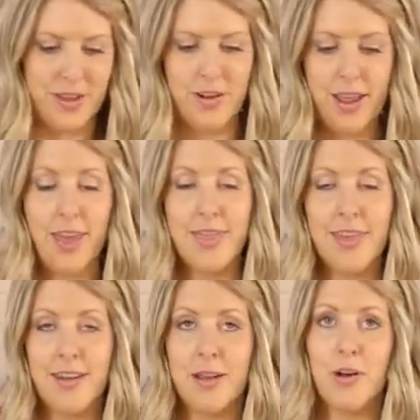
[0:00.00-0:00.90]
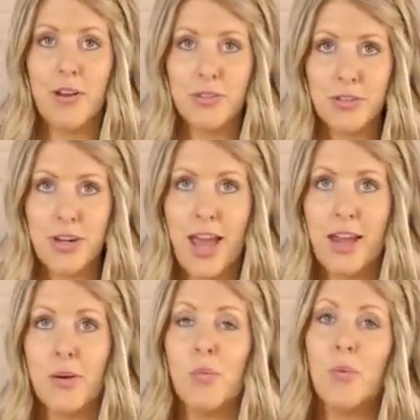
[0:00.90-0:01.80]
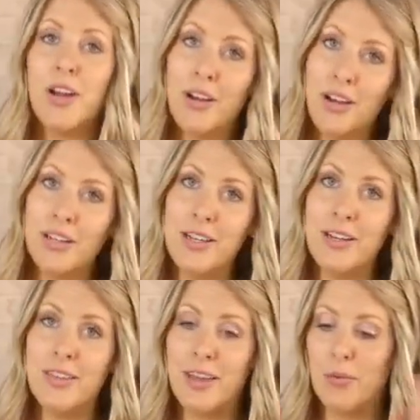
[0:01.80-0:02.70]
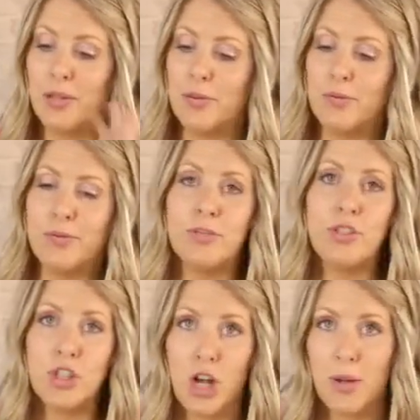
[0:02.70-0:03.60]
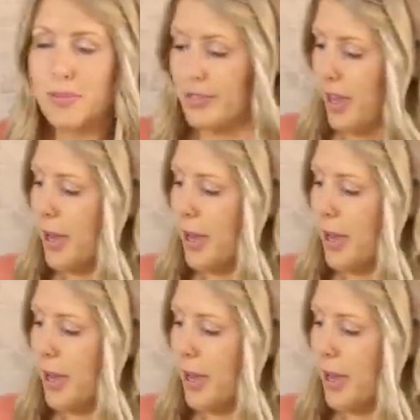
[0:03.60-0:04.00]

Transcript: All right, and then I'm also gonna add 1 onion that we've chopped